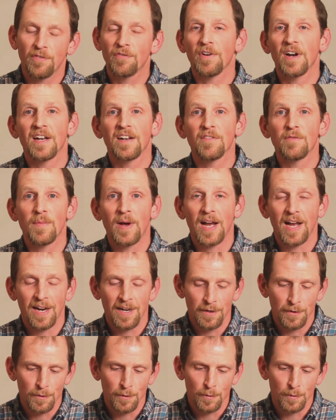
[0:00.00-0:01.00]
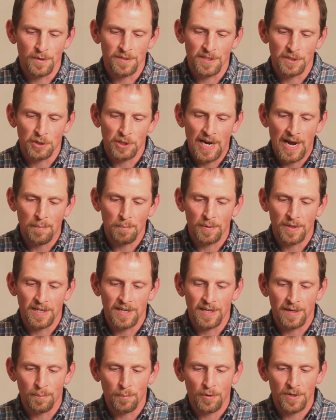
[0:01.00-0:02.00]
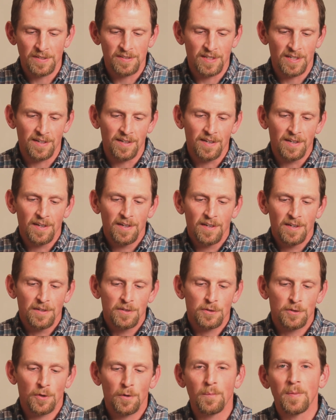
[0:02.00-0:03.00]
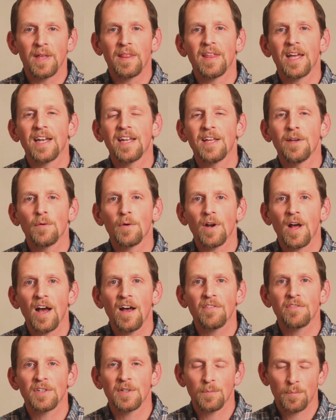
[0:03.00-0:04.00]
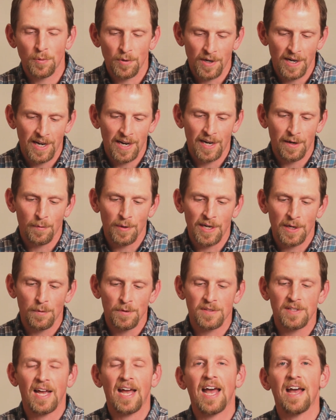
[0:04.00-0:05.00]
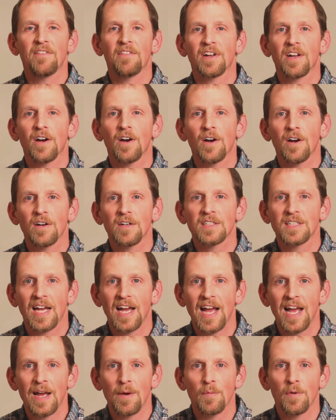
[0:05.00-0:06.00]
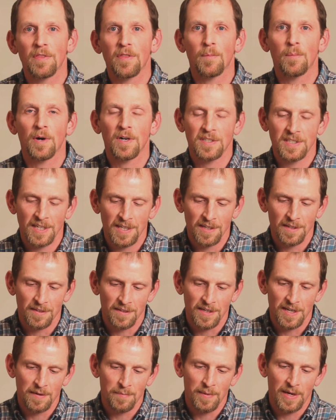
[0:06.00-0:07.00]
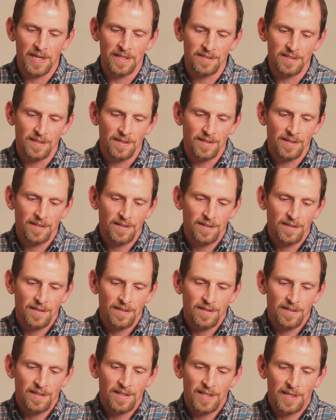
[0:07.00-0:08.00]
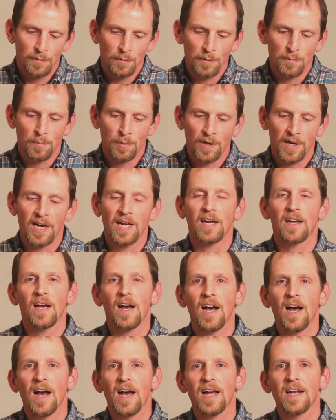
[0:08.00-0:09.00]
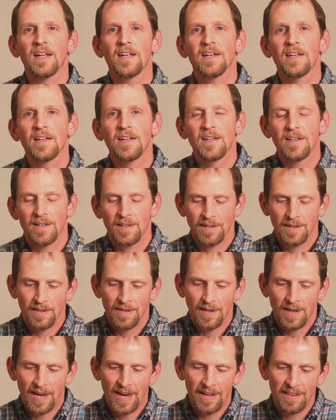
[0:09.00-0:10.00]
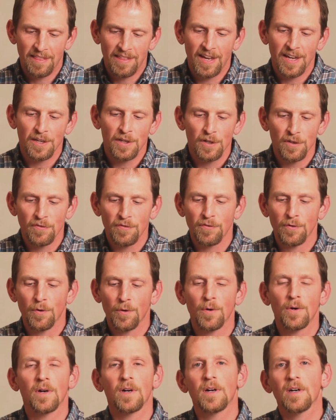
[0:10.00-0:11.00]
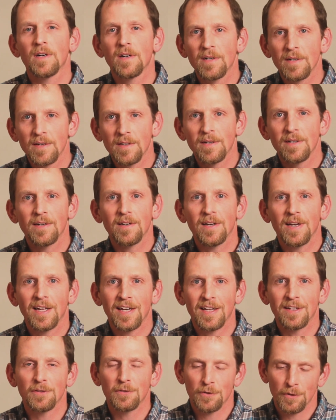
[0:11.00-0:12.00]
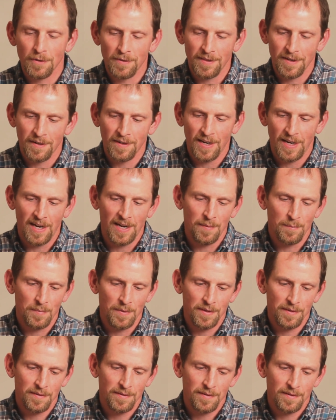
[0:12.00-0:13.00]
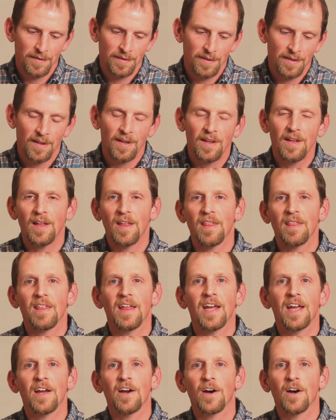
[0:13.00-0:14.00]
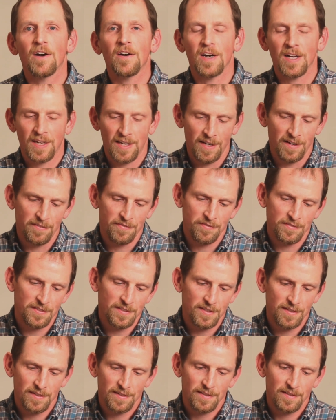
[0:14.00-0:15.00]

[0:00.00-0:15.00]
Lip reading: a friend of mine who was a chaplain in a prison told me that he would often pray when he was having a hard time with a particular inmate. He would pray, "God, I thank you for," and insert their name. "They are a gift.